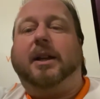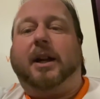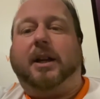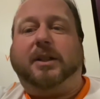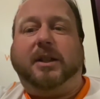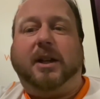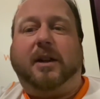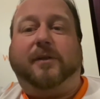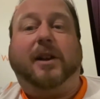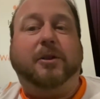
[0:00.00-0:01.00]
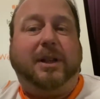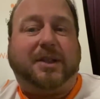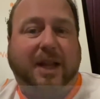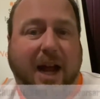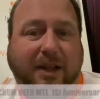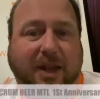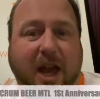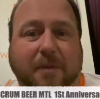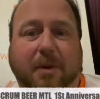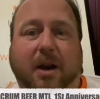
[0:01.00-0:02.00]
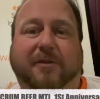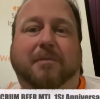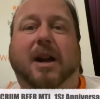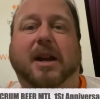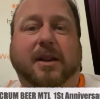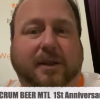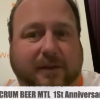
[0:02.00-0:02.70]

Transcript: uh, the uh, value list item of my